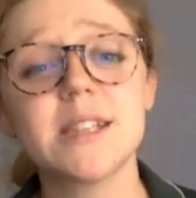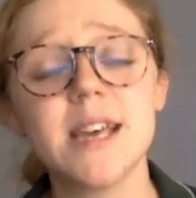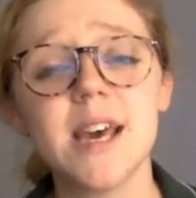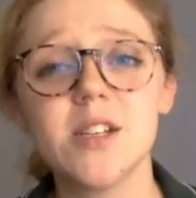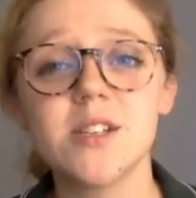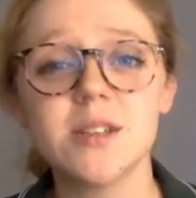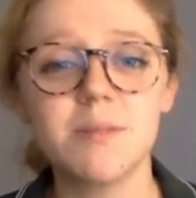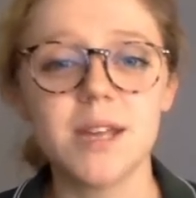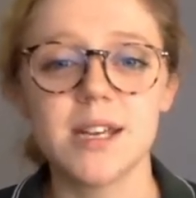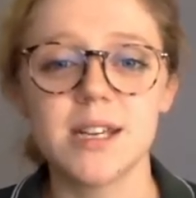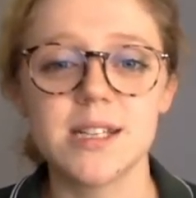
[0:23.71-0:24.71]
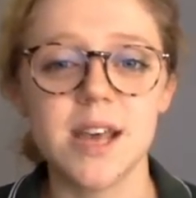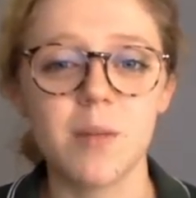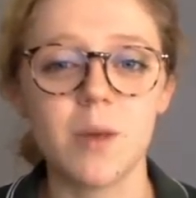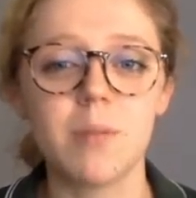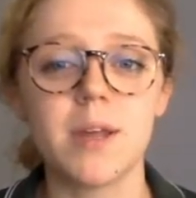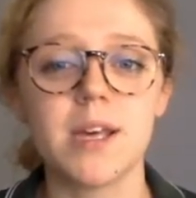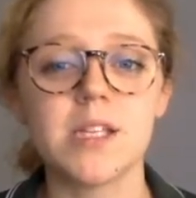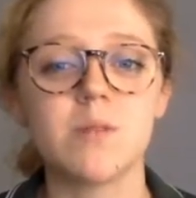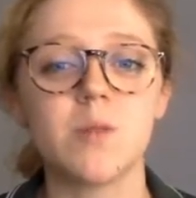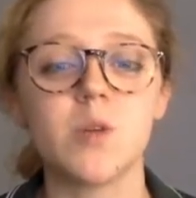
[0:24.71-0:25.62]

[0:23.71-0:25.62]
Recently, I just completed a 10-week placement,